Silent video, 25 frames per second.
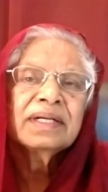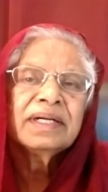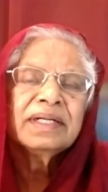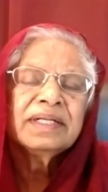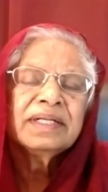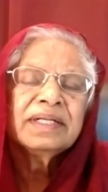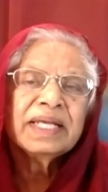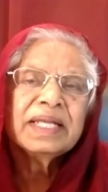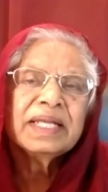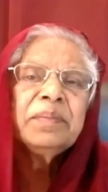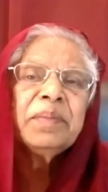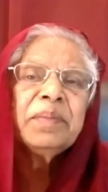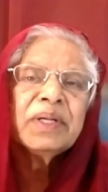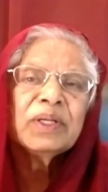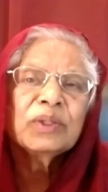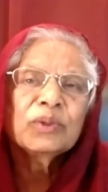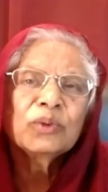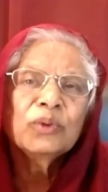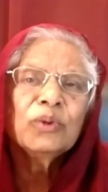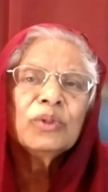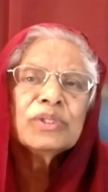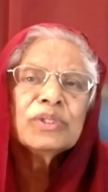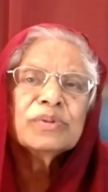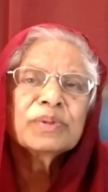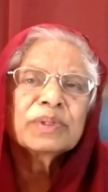
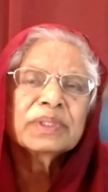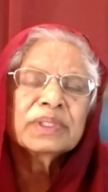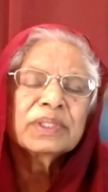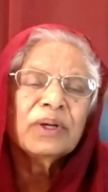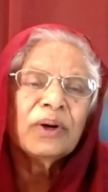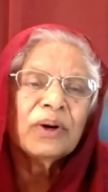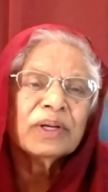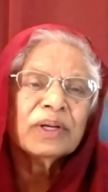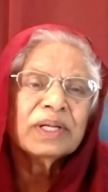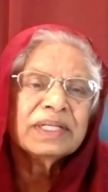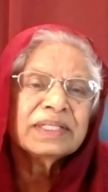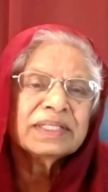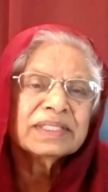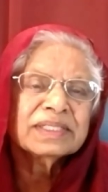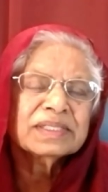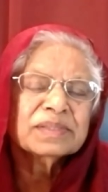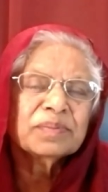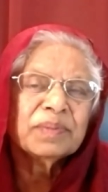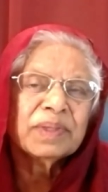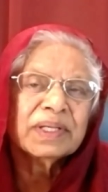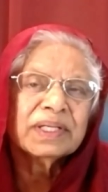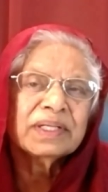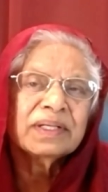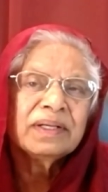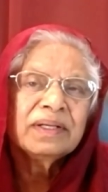contentment goes with
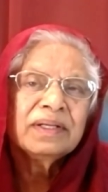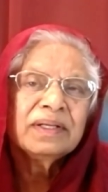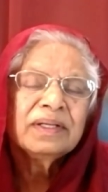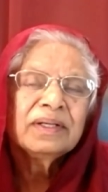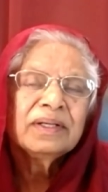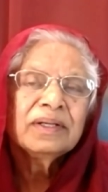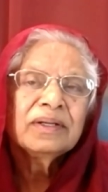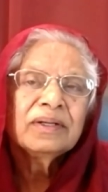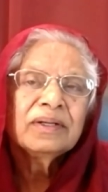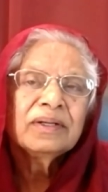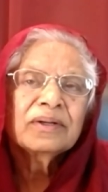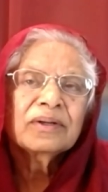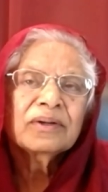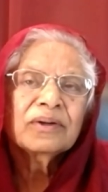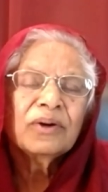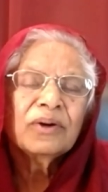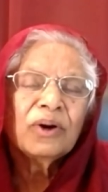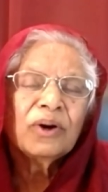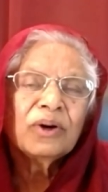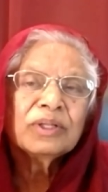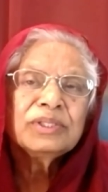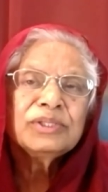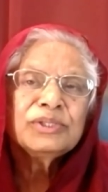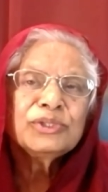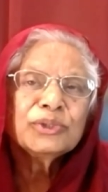godliness, but
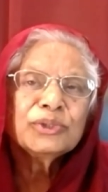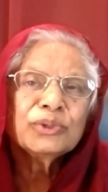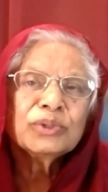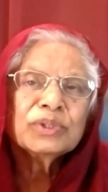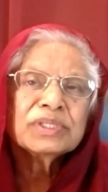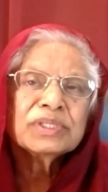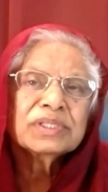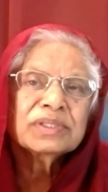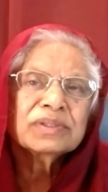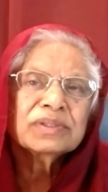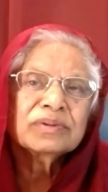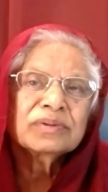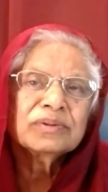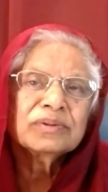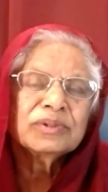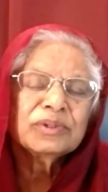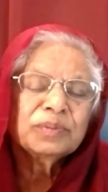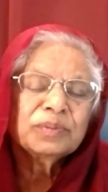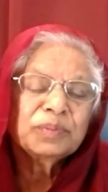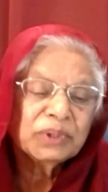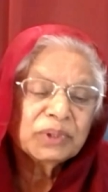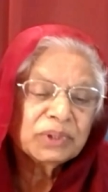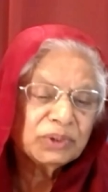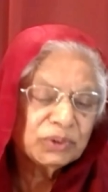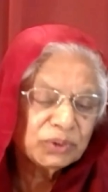God chose
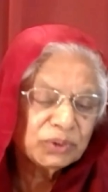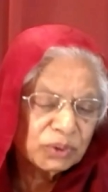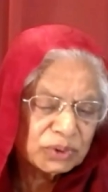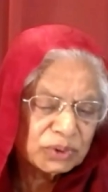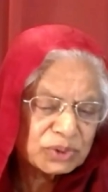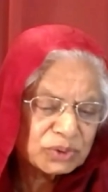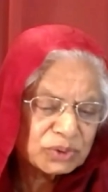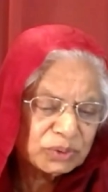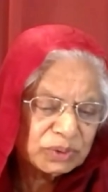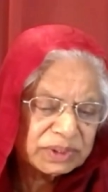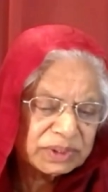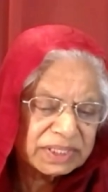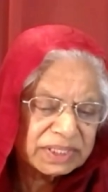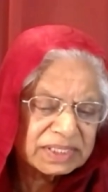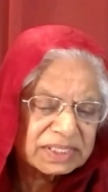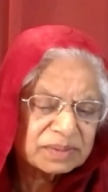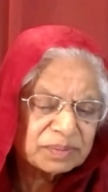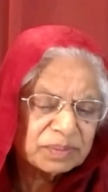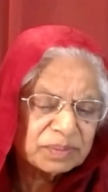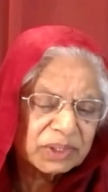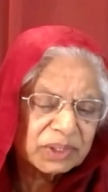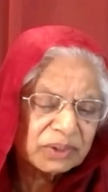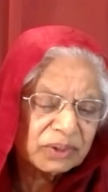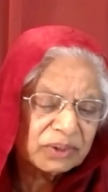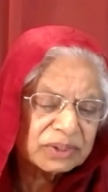to put those two
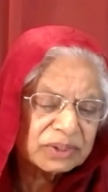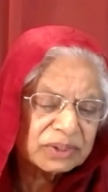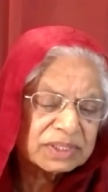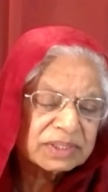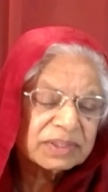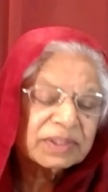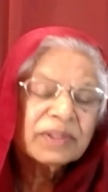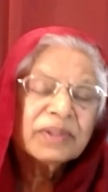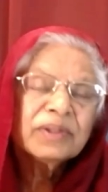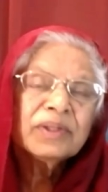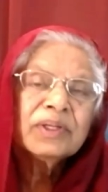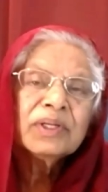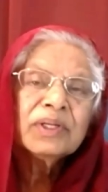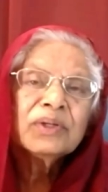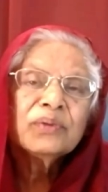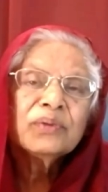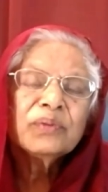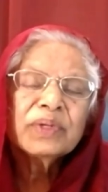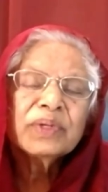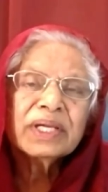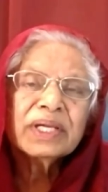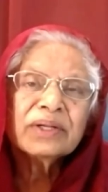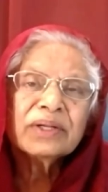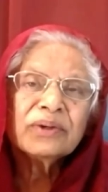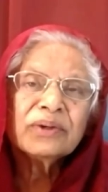things because
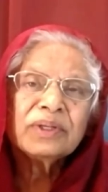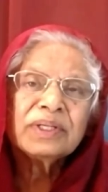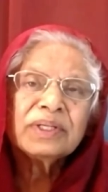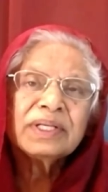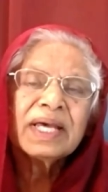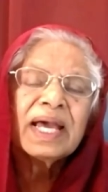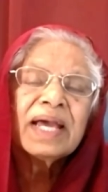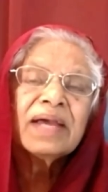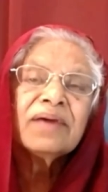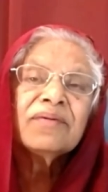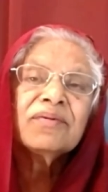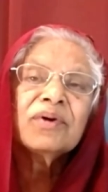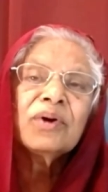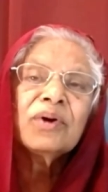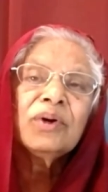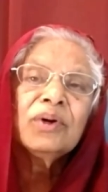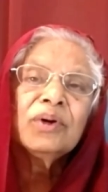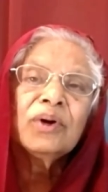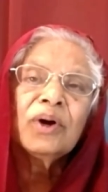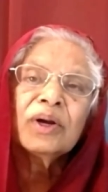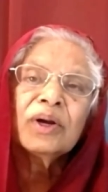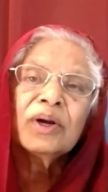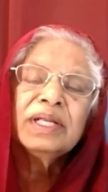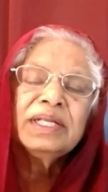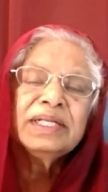we cannot have
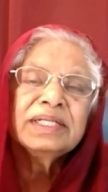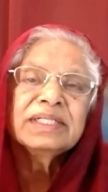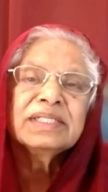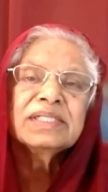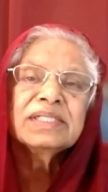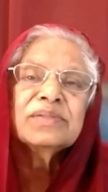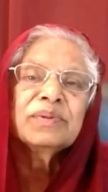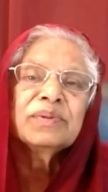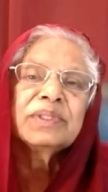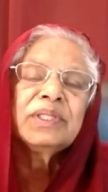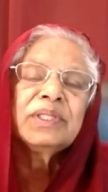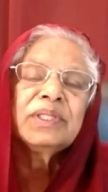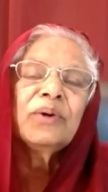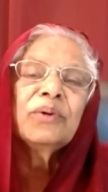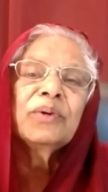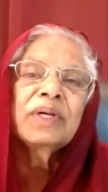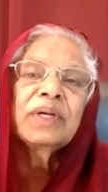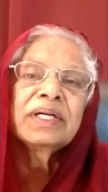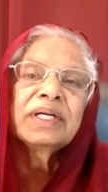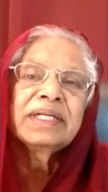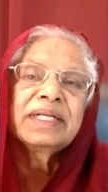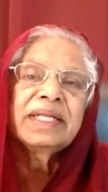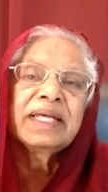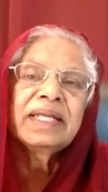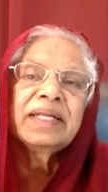godliness
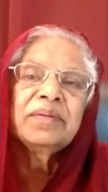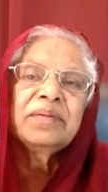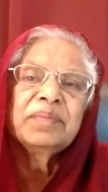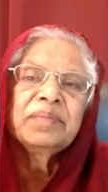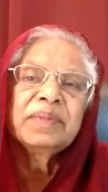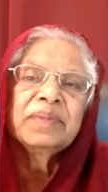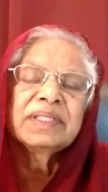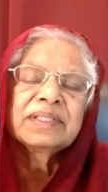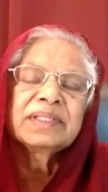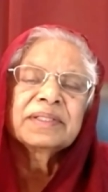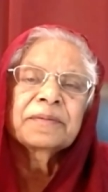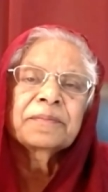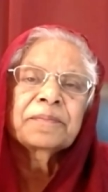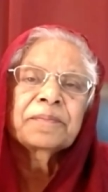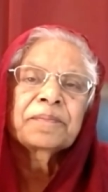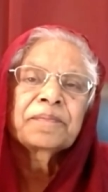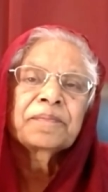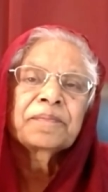without contentment.